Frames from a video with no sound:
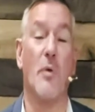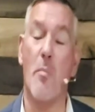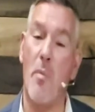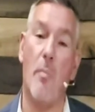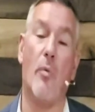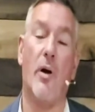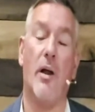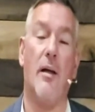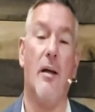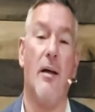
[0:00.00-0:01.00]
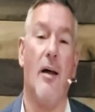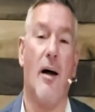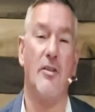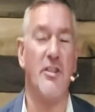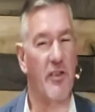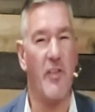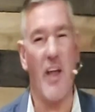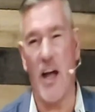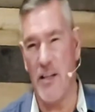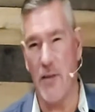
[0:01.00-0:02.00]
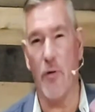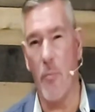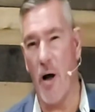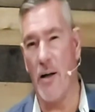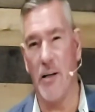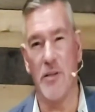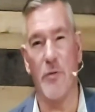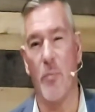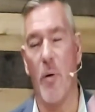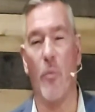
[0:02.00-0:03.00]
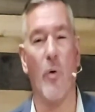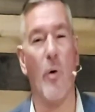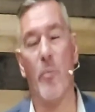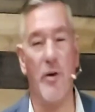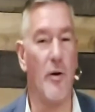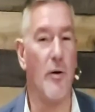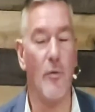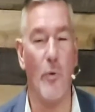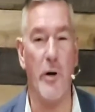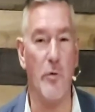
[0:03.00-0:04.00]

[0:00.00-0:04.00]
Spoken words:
Just remembering, just the idea of reminding, just remembering what Peter,